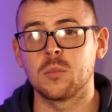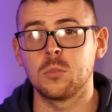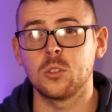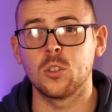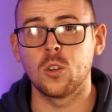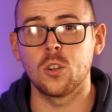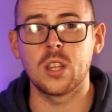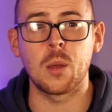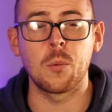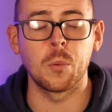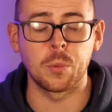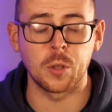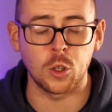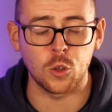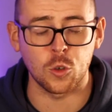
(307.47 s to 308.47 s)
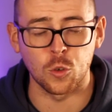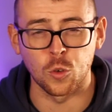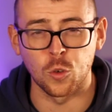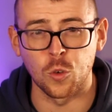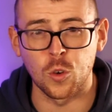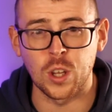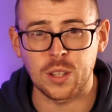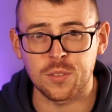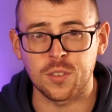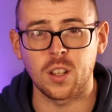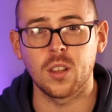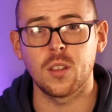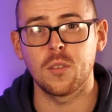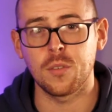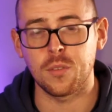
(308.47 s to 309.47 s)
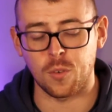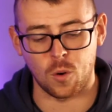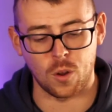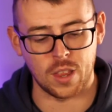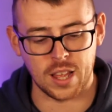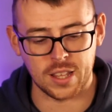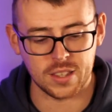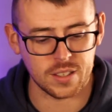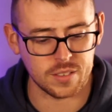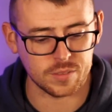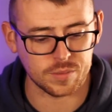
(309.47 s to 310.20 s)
I'm sure they would be grateful for that.